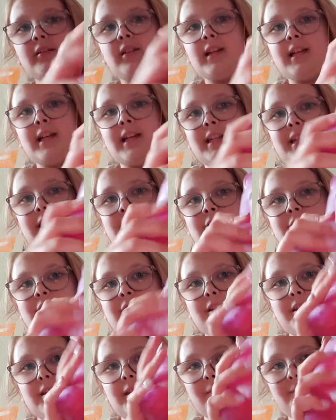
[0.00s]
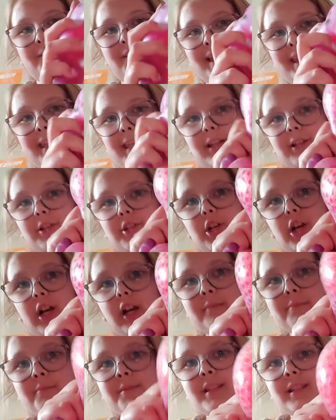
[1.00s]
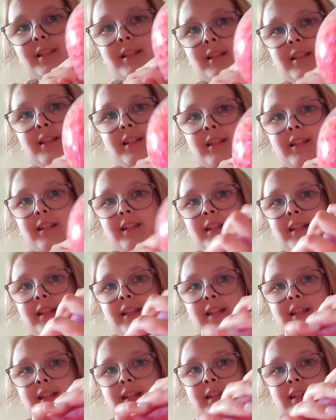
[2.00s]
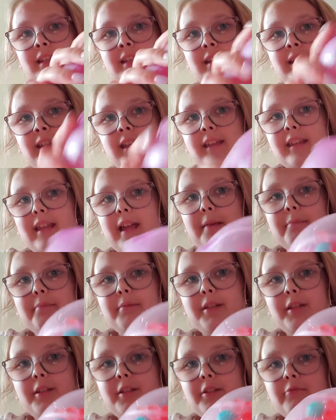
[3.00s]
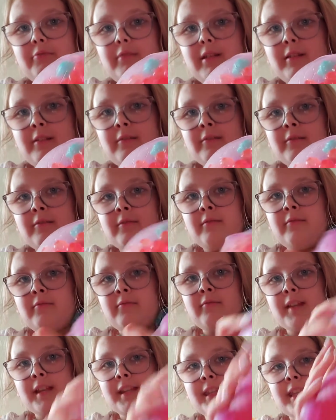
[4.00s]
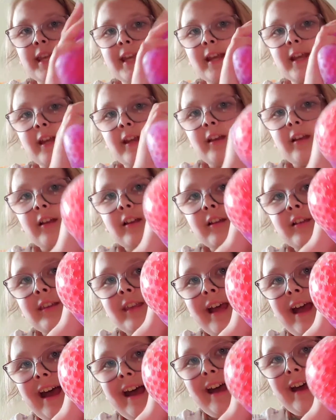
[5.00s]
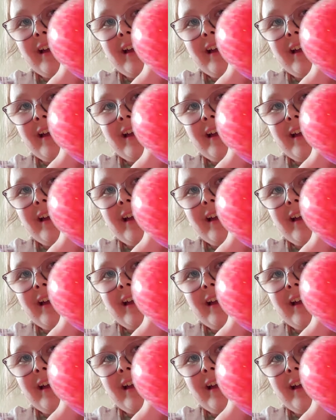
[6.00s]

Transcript: And you can find little charms in it, like that blue one right there, that